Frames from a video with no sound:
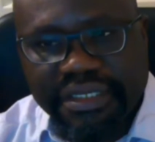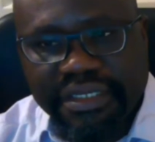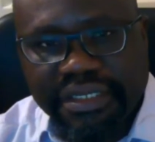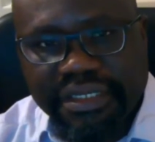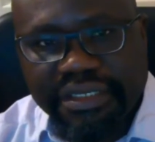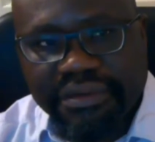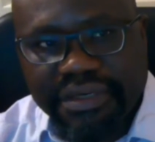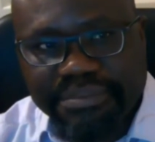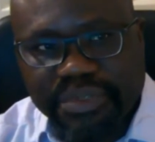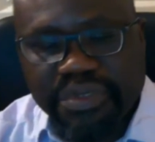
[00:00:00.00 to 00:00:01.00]

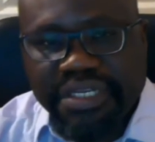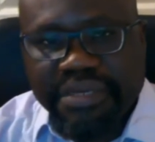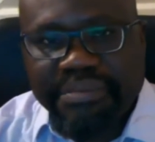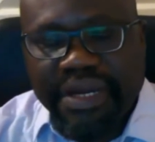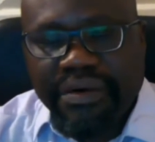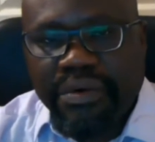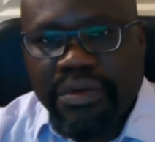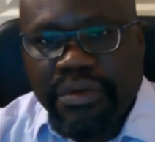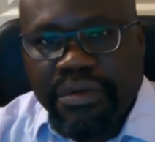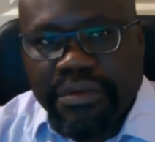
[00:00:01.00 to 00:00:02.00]
I'm talking about
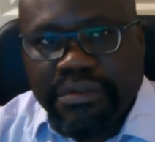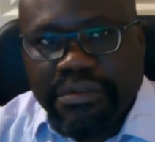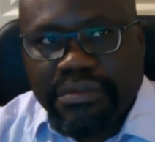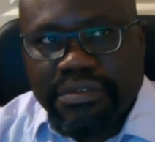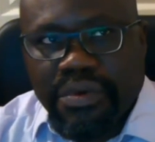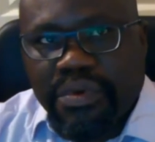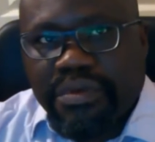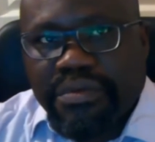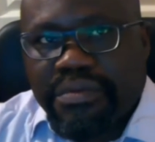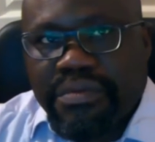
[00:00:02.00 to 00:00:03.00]

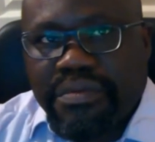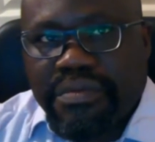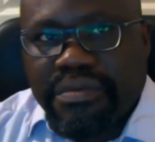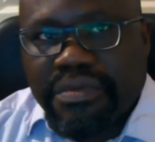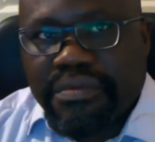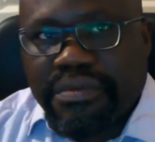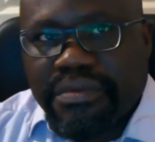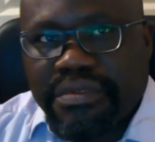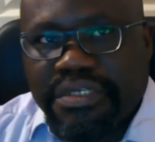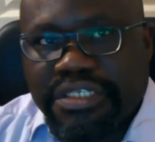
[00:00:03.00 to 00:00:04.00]
someone who
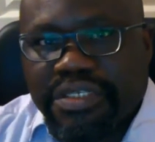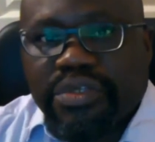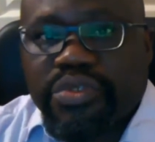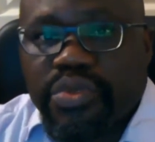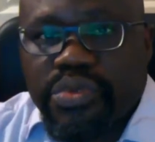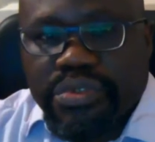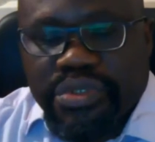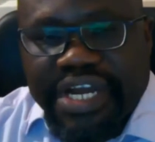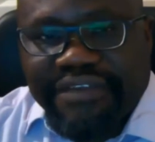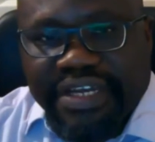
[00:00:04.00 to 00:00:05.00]
is not known
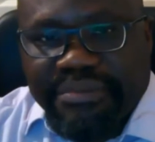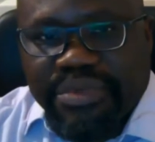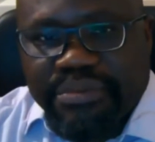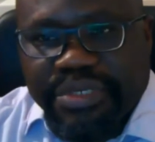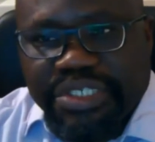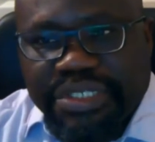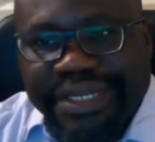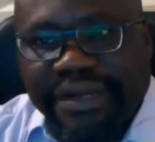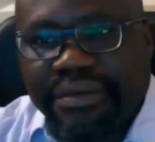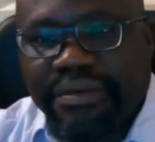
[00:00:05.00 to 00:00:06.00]
to have high blood pressure
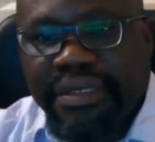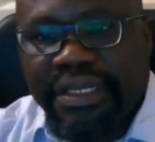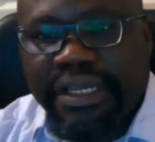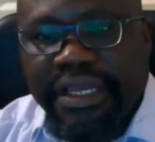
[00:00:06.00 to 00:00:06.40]
now.